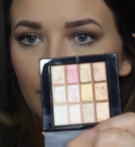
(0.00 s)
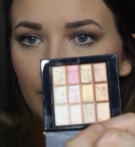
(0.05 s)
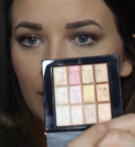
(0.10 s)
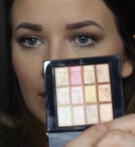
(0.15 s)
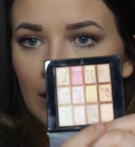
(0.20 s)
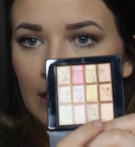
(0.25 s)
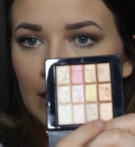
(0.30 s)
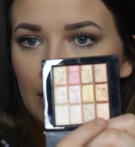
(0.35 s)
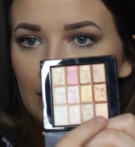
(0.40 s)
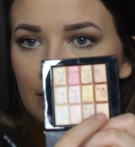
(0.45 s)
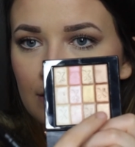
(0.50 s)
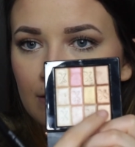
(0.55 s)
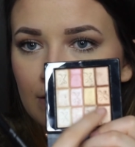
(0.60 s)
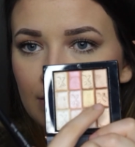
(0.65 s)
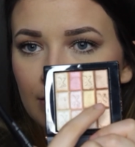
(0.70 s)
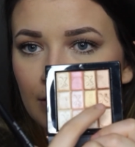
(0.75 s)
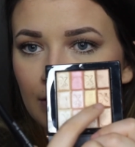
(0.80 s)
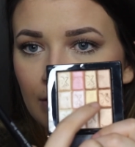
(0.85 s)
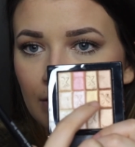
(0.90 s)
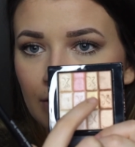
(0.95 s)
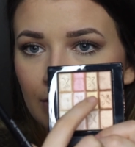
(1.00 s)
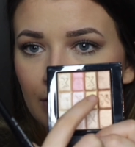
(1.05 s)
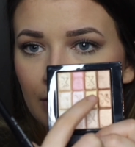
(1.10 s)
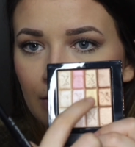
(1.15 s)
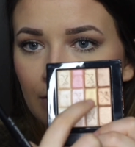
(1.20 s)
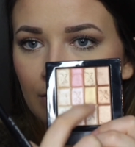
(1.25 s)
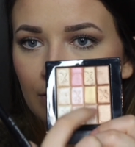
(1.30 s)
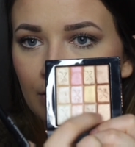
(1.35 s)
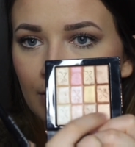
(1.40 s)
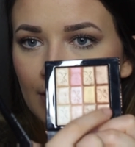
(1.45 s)

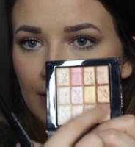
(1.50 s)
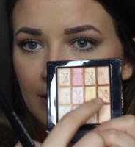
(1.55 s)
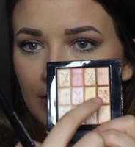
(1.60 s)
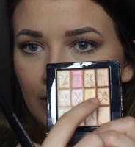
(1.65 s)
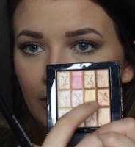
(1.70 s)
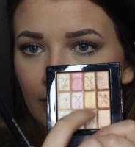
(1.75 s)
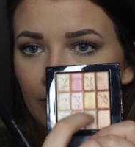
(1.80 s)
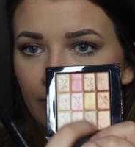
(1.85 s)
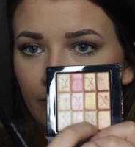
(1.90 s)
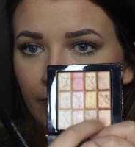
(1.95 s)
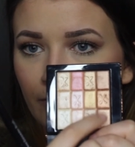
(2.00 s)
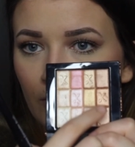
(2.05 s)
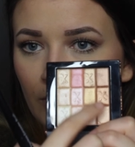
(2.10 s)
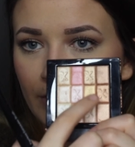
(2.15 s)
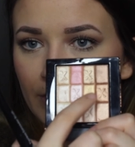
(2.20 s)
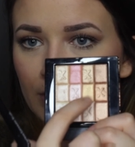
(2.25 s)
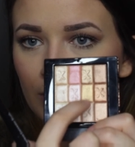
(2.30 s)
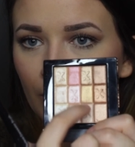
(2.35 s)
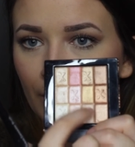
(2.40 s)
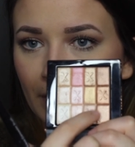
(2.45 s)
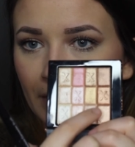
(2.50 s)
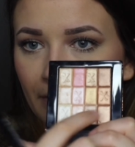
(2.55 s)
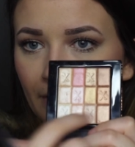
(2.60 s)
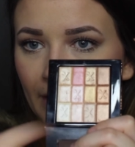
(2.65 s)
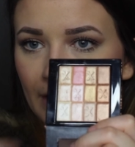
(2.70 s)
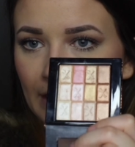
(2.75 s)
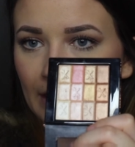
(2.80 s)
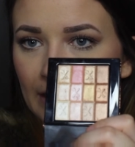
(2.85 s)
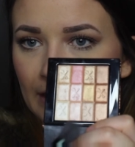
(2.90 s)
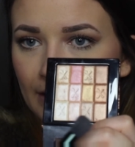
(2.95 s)
this little 4 square
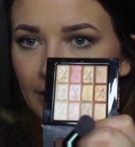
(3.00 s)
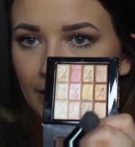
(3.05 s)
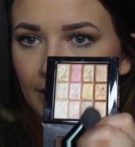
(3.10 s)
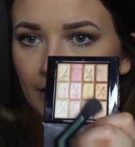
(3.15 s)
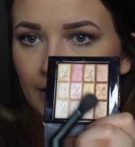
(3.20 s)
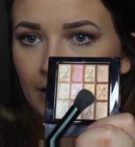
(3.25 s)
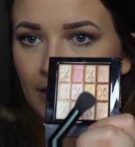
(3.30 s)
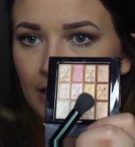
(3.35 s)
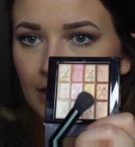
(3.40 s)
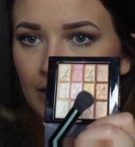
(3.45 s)
right here.